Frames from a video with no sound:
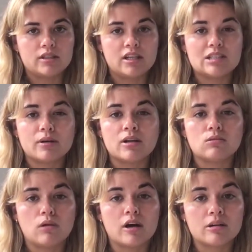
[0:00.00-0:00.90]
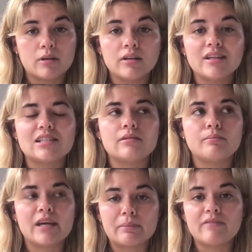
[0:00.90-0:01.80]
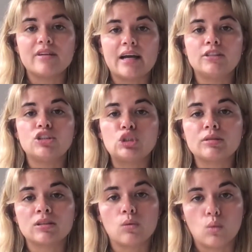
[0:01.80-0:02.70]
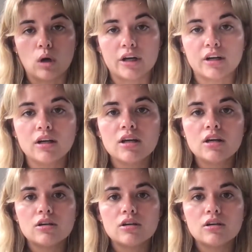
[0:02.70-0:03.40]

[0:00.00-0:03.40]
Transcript: and it's because watermelon is made up of 92% water.